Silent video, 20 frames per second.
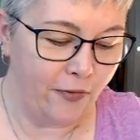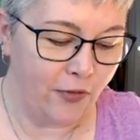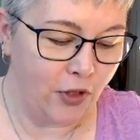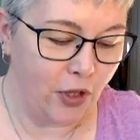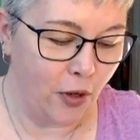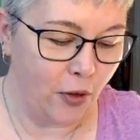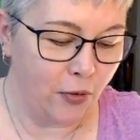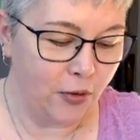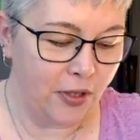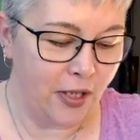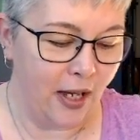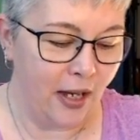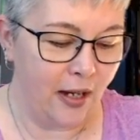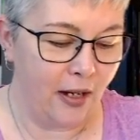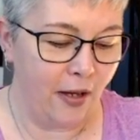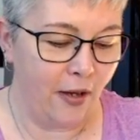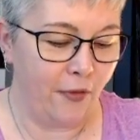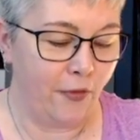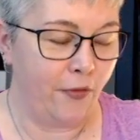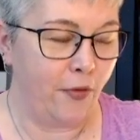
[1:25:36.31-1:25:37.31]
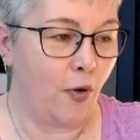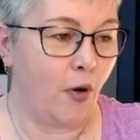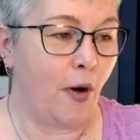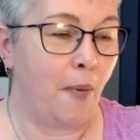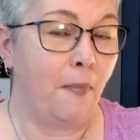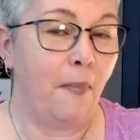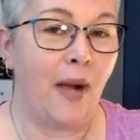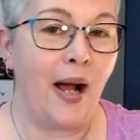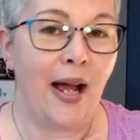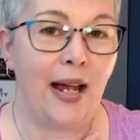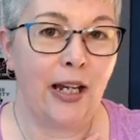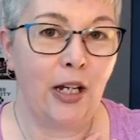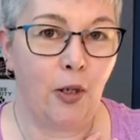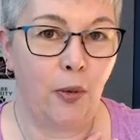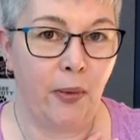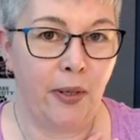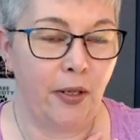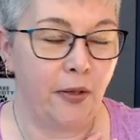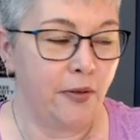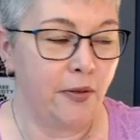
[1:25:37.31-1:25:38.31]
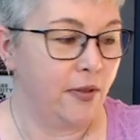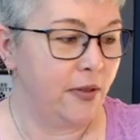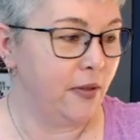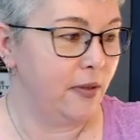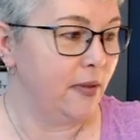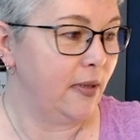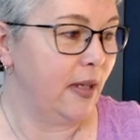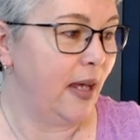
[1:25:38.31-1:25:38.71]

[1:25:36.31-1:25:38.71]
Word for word: chosen for my quilt.